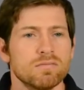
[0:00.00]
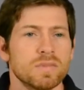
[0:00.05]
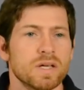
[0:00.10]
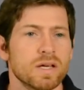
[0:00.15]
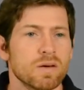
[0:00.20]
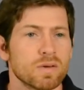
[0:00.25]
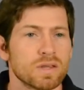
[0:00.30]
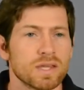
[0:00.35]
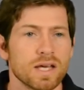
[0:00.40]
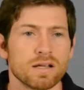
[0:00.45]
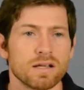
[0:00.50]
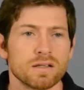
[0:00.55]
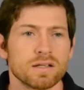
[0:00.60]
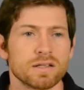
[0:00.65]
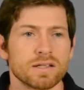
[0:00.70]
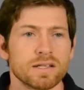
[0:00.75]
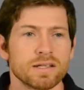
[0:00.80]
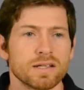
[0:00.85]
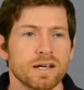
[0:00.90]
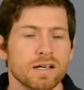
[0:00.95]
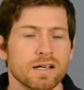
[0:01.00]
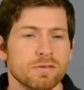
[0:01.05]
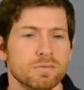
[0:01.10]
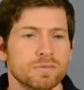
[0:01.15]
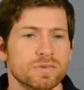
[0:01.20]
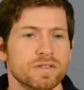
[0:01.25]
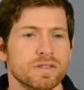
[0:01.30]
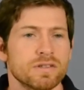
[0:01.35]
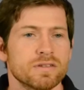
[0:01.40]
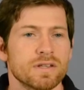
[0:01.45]
And without looking up,
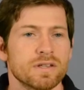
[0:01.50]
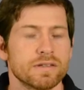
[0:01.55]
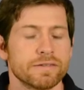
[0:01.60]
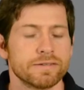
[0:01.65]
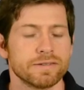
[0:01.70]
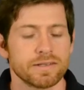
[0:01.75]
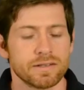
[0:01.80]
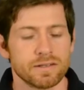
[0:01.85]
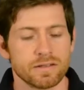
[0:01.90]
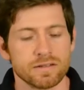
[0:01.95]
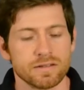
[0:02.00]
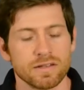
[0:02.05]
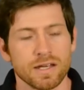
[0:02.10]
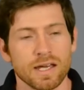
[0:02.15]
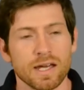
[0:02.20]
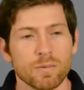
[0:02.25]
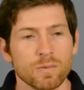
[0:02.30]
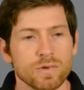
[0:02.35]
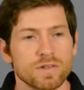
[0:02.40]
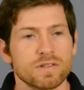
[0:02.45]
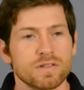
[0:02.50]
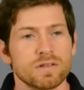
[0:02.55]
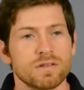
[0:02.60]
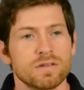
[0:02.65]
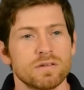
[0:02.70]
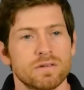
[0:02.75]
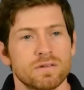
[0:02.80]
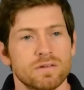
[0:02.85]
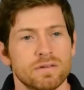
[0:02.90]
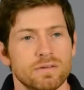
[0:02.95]
she said,
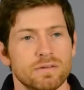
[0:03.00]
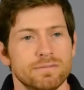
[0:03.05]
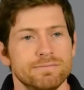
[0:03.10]
"Sandwiches."